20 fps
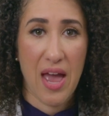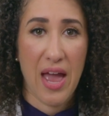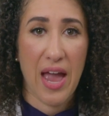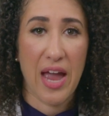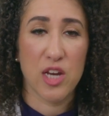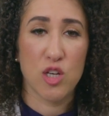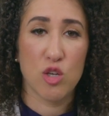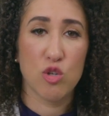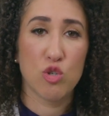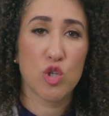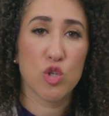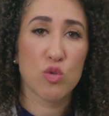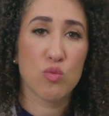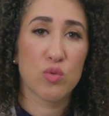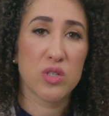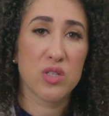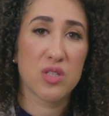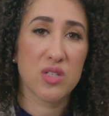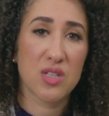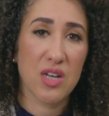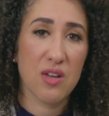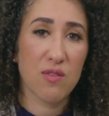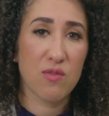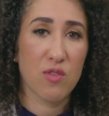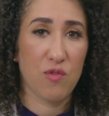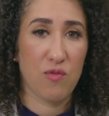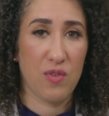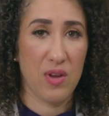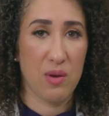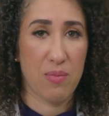and you should receive
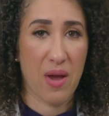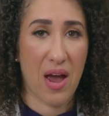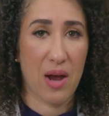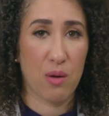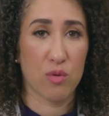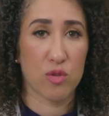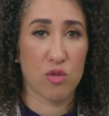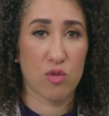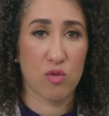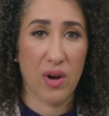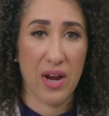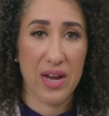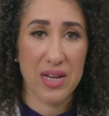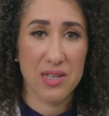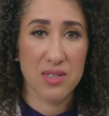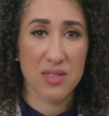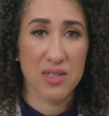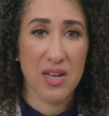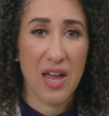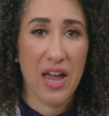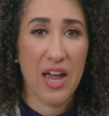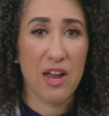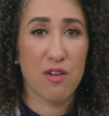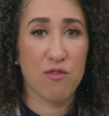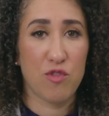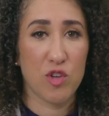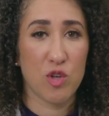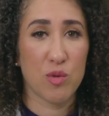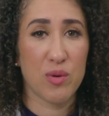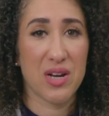the feedback with grace
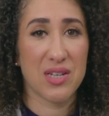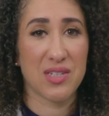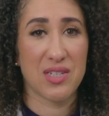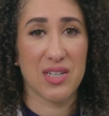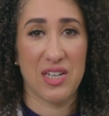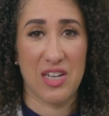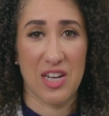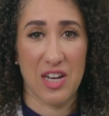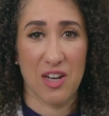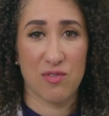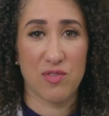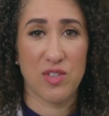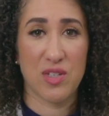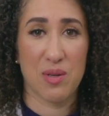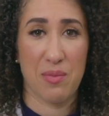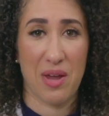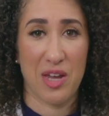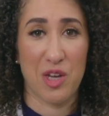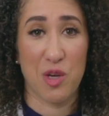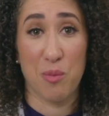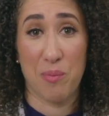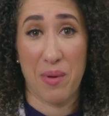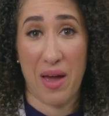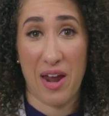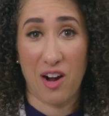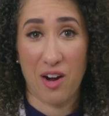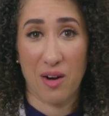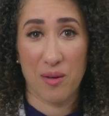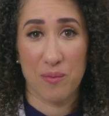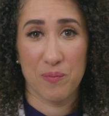and view it as a gift to make you
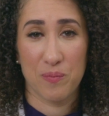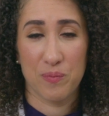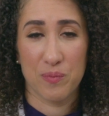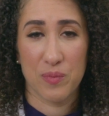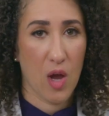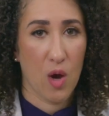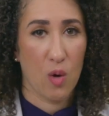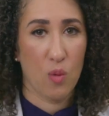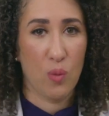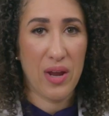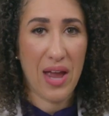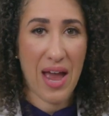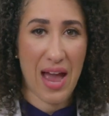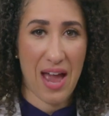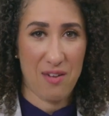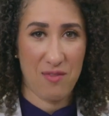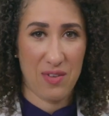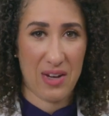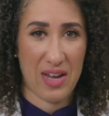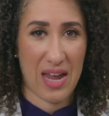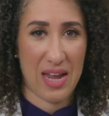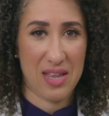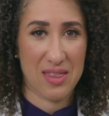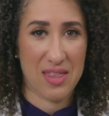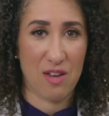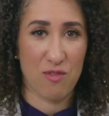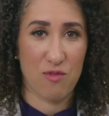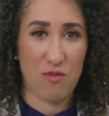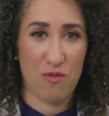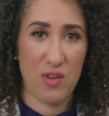better. We advocate
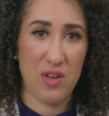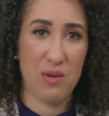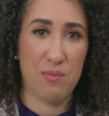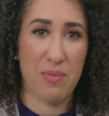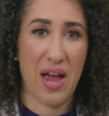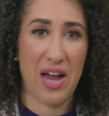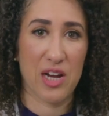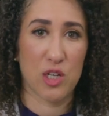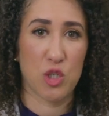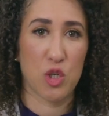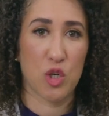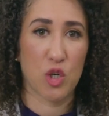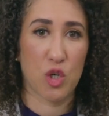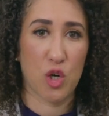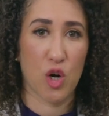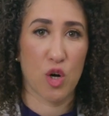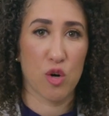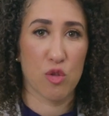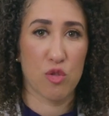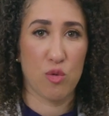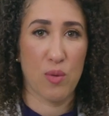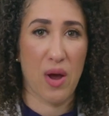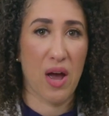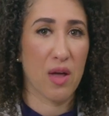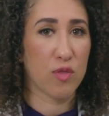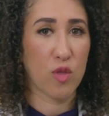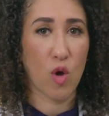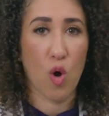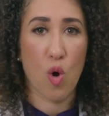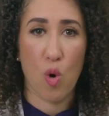that feedback should occur
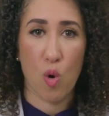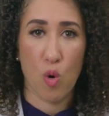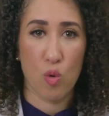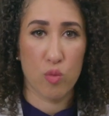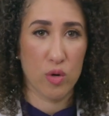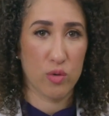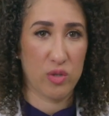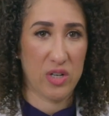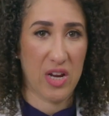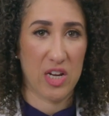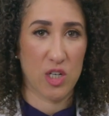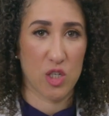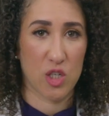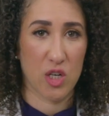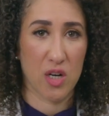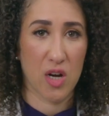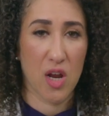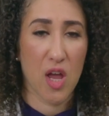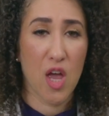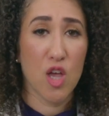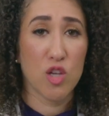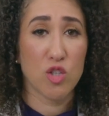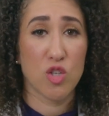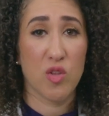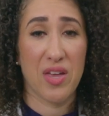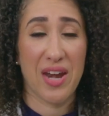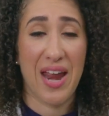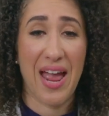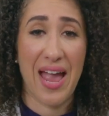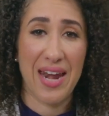throughout the whole rotation so
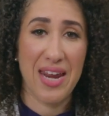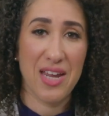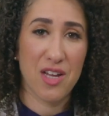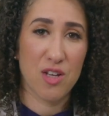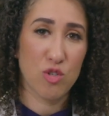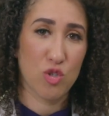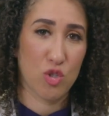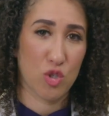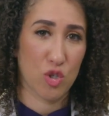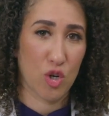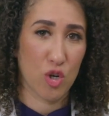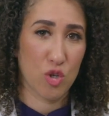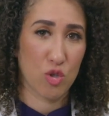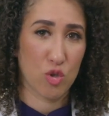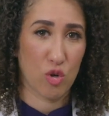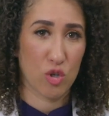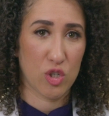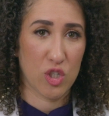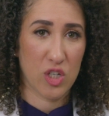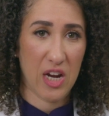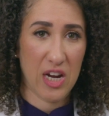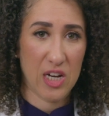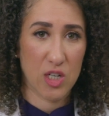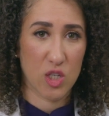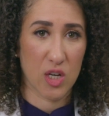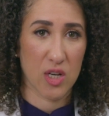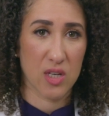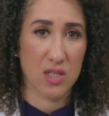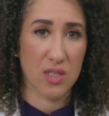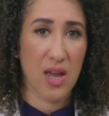that any concerns or
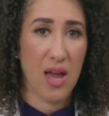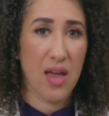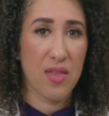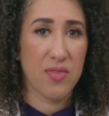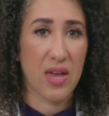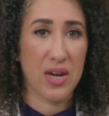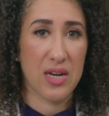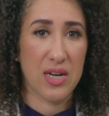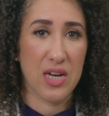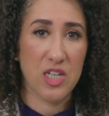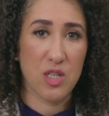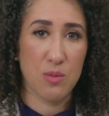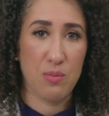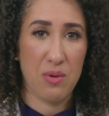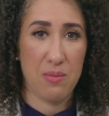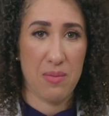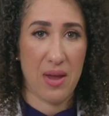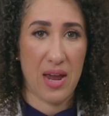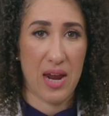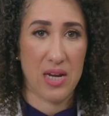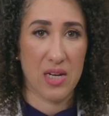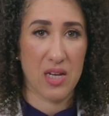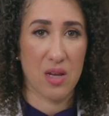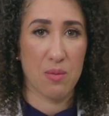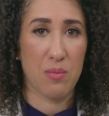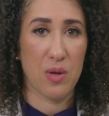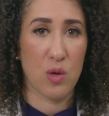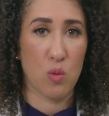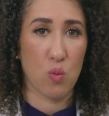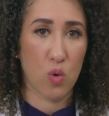changes that need to be made
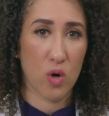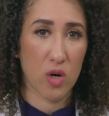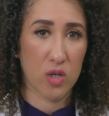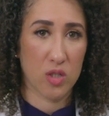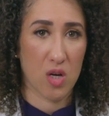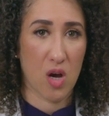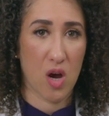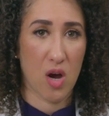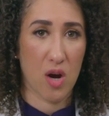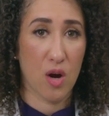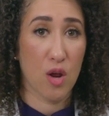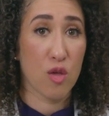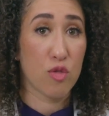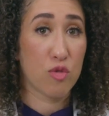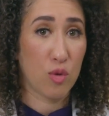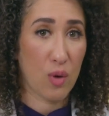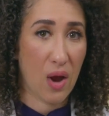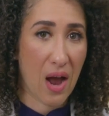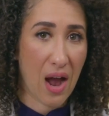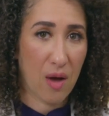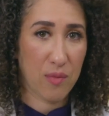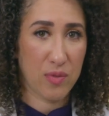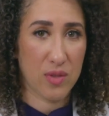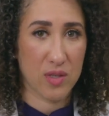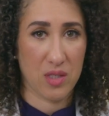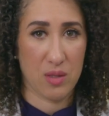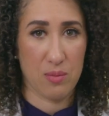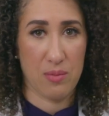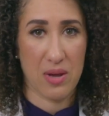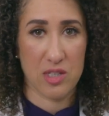can be worked on throughout the
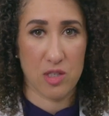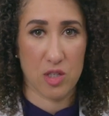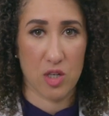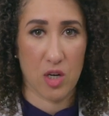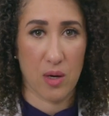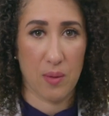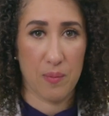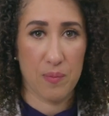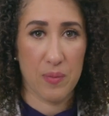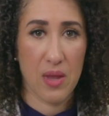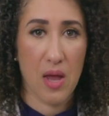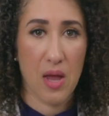semester.